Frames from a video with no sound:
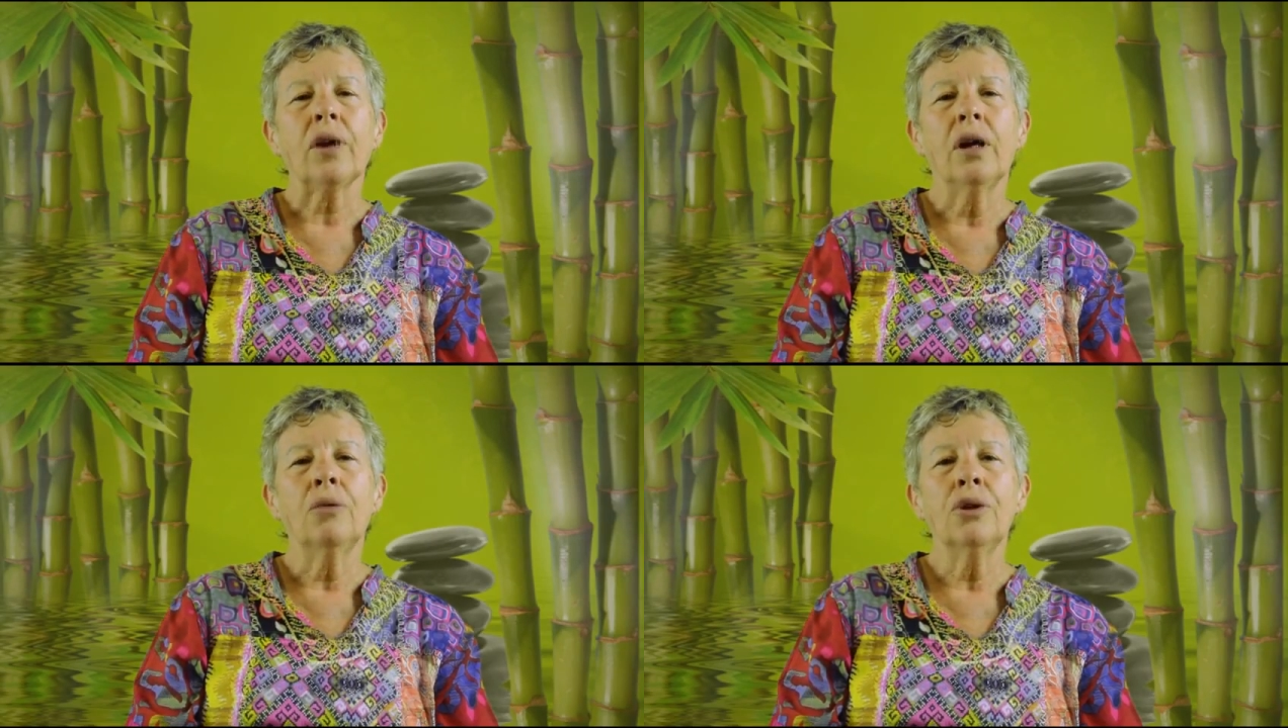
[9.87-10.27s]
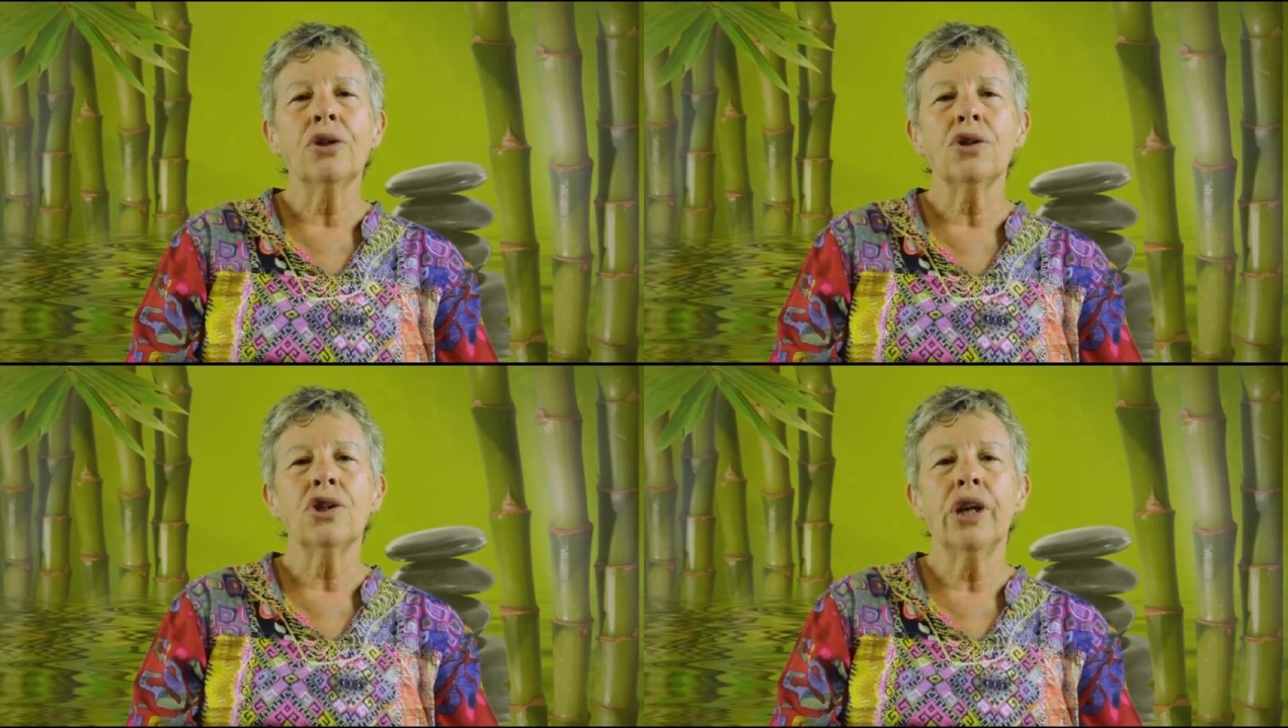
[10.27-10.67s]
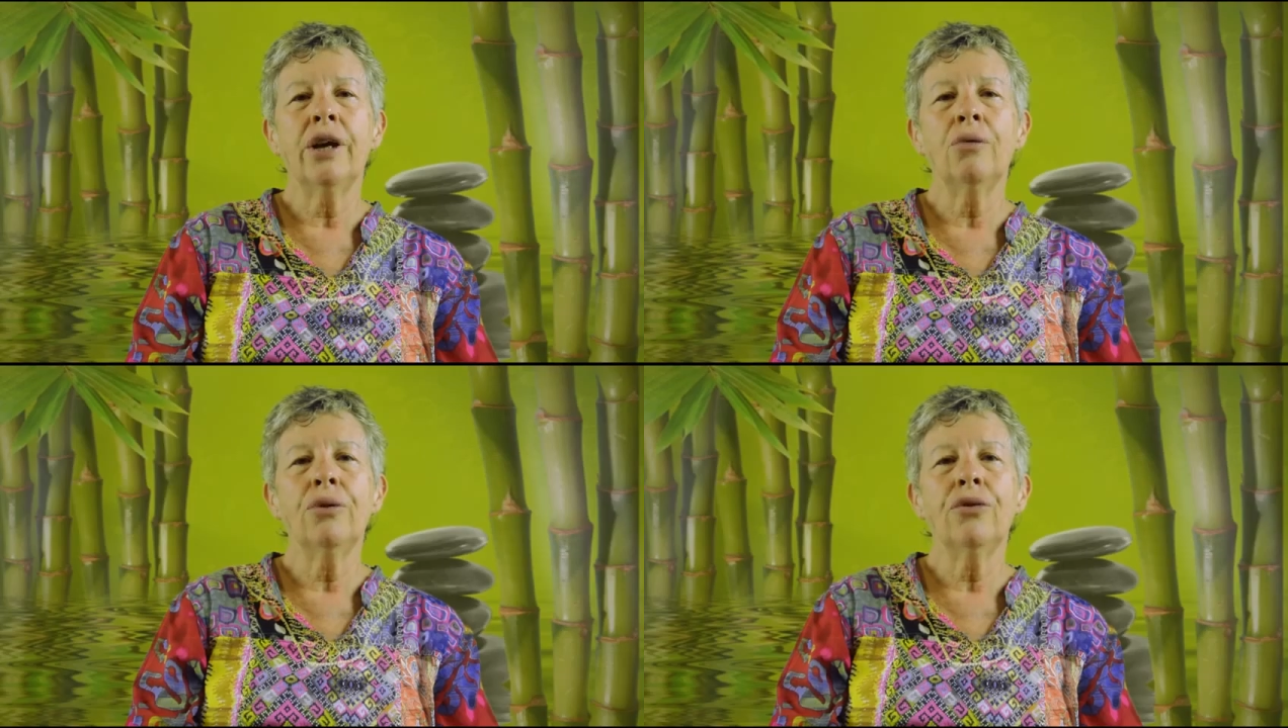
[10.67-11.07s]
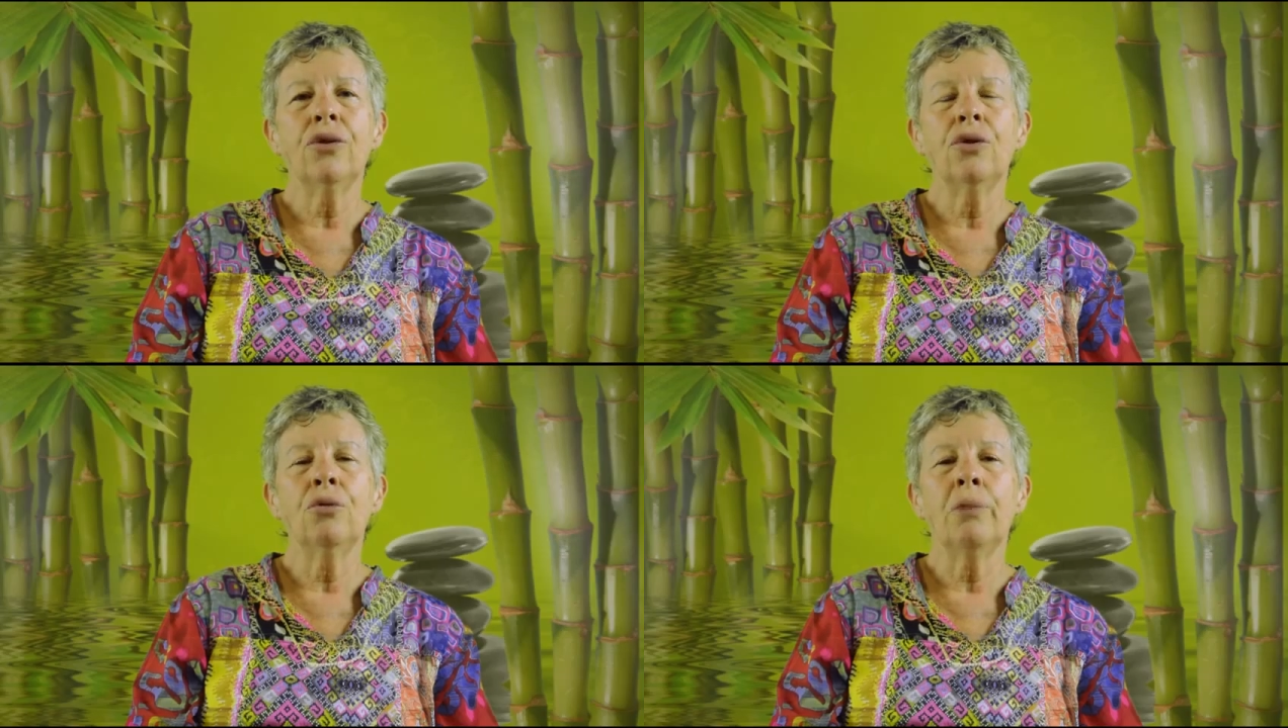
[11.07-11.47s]
I want to share with
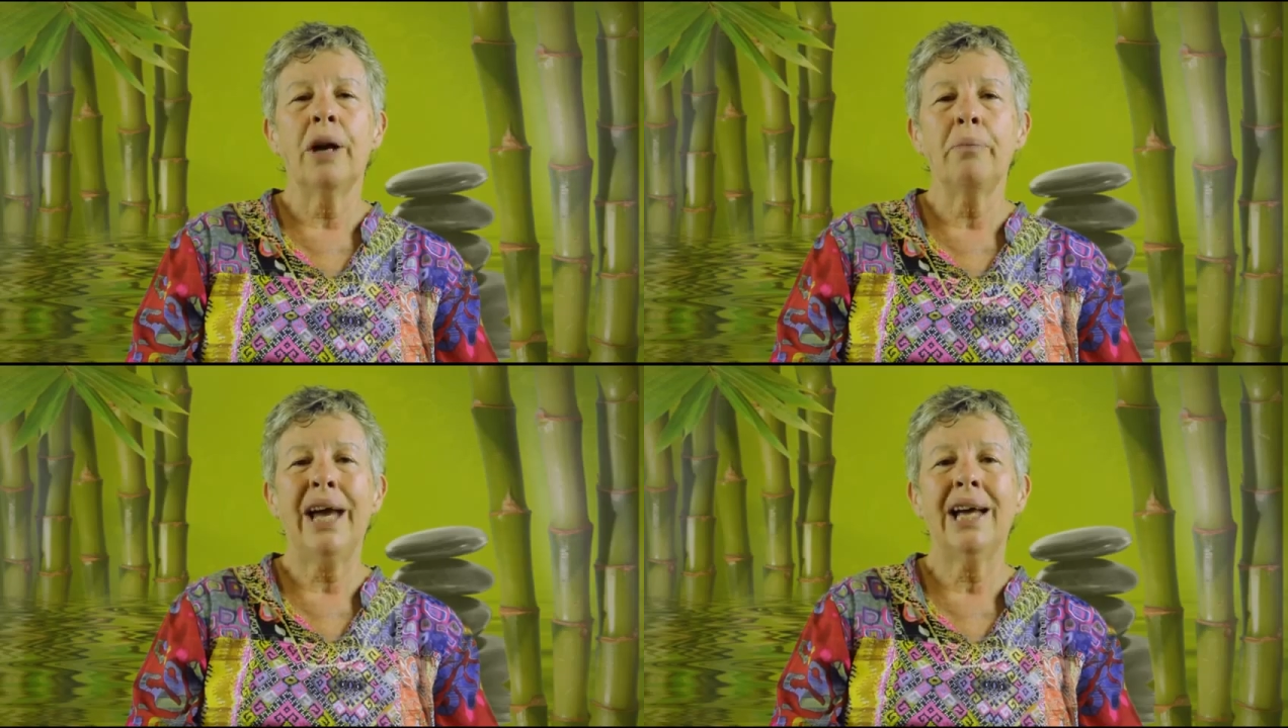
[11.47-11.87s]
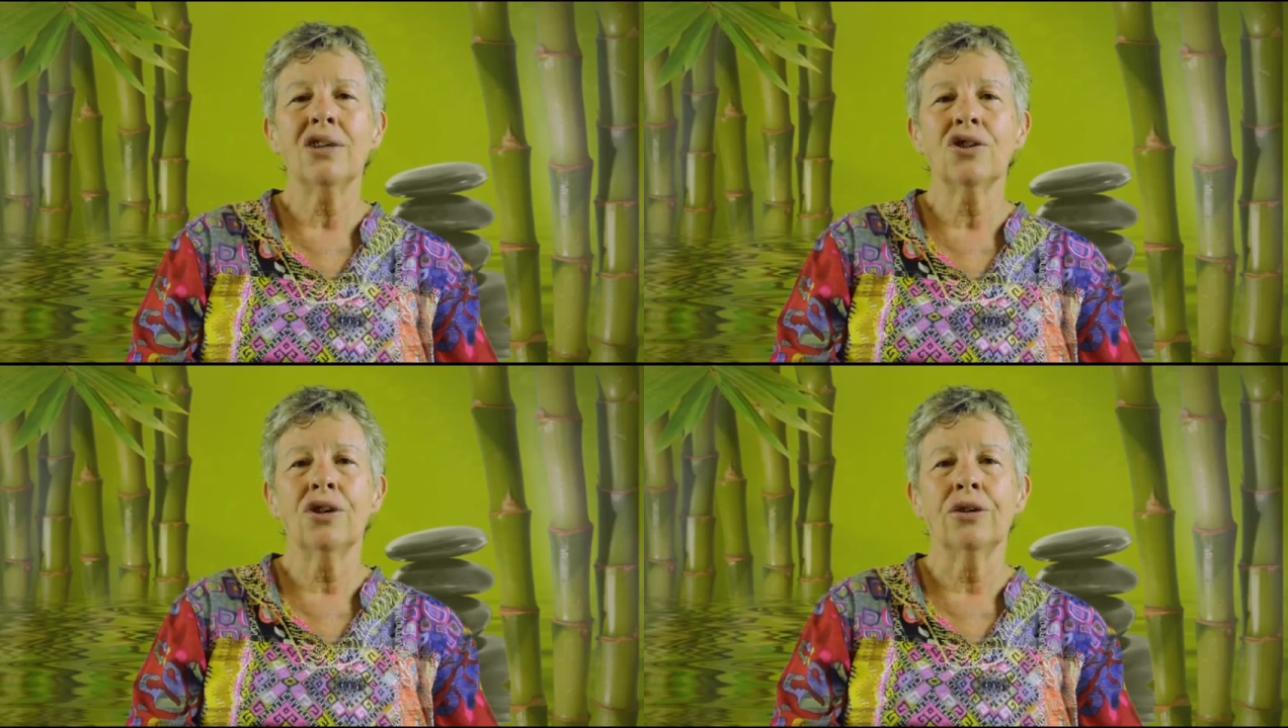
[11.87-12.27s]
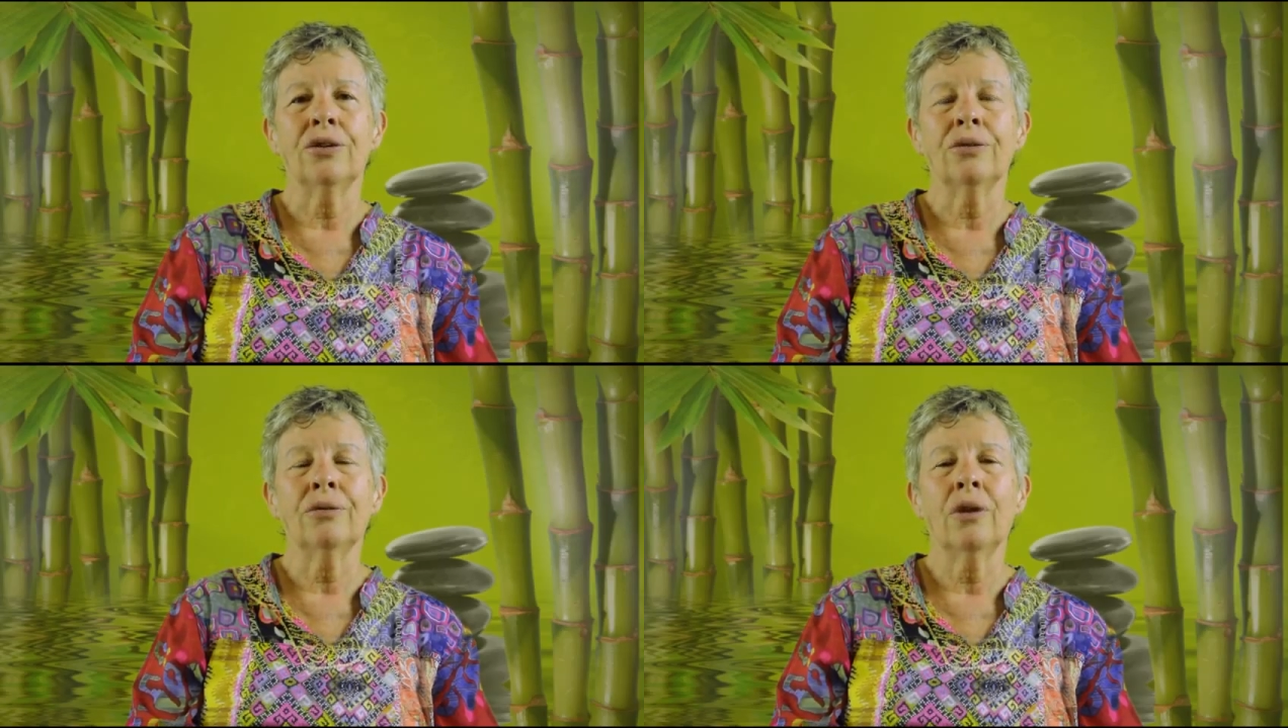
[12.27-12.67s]
you my passion